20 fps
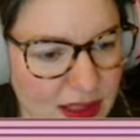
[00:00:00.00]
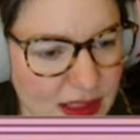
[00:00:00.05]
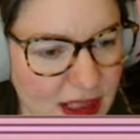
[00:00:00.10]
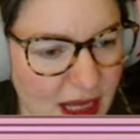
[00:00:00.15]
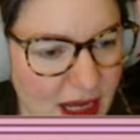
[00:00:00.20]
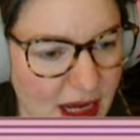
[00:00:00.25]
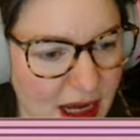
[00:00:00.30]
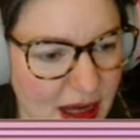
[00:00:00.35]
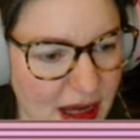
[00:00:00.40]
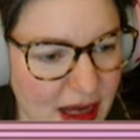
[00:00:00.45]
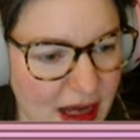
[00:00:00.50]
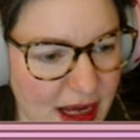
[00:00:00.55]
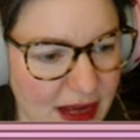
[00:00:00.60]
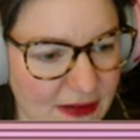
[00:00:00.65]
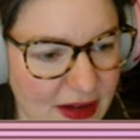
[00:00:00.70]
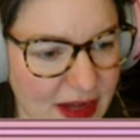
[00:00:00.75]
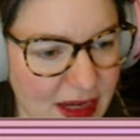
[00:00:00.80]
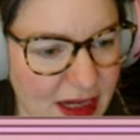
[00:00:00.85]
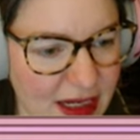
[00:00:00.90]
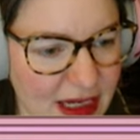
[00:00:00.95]
that? I
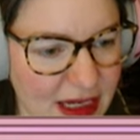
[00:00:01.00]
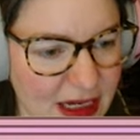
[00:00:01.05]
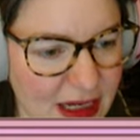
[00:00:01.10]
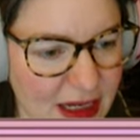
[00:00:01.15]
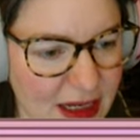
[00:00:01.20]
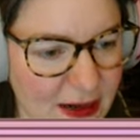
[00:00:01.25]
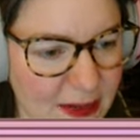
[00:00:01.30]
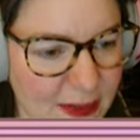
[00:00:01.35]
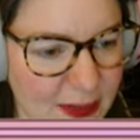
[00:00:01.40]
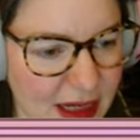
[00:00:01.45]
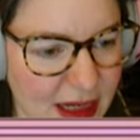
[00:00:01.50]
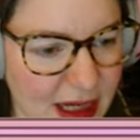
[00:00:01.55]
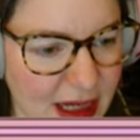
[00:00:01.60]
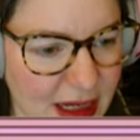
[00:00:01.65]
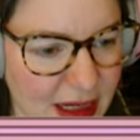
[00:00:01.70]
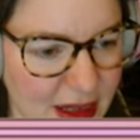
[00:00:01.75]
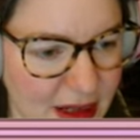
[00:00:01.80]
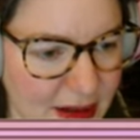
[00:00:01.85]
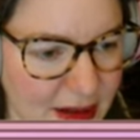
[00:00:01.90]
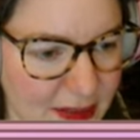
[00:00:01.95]
have Canadian
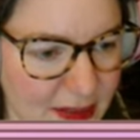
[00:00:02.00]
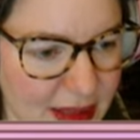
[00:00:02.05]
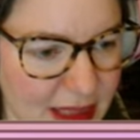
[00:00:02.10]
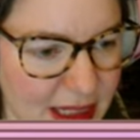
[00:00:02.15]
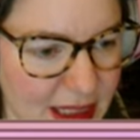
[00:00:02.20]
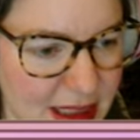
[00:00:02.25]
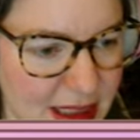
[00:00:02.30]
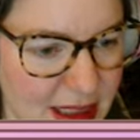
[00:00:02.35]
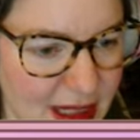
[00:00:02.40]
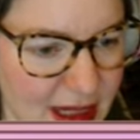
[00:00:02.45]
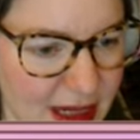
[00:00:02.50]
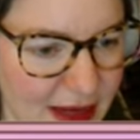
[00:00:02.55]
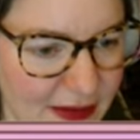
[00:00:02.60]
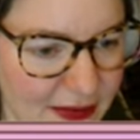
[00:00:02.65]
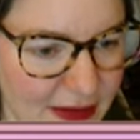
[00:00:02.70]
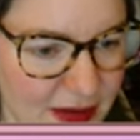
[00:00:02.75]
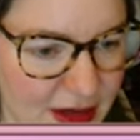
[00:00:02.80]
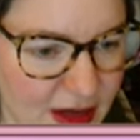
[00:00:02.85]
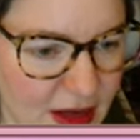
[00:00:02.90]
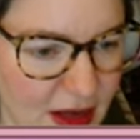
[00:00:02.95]
bacon pizza left.